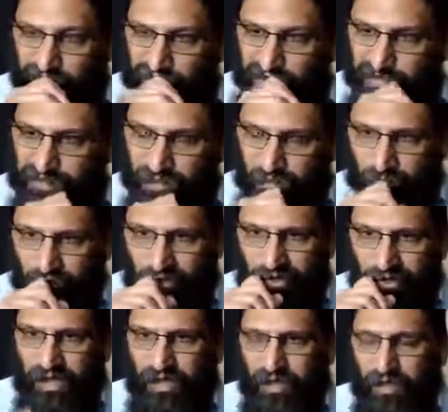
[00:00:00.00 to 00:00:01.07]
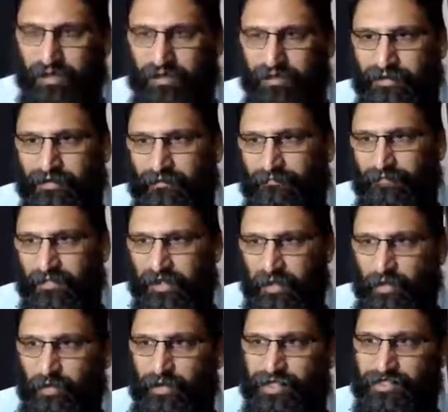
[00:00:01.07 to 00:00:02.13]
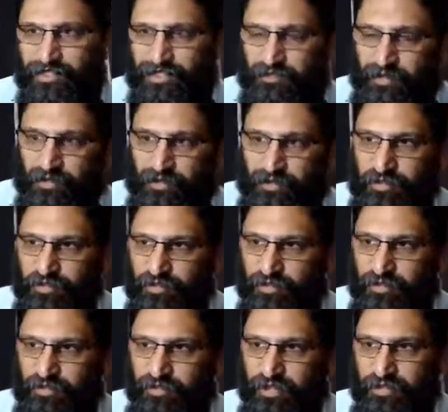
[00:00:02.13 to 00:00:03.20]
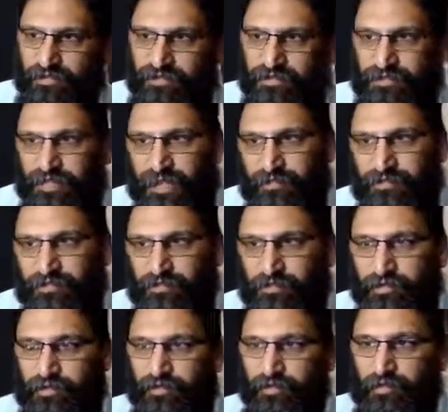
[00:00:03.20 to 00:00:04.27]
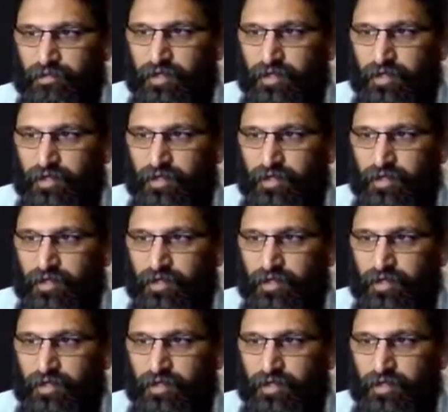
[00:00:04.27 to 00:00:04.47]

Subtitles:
So your question is about control, and this is absolutely true,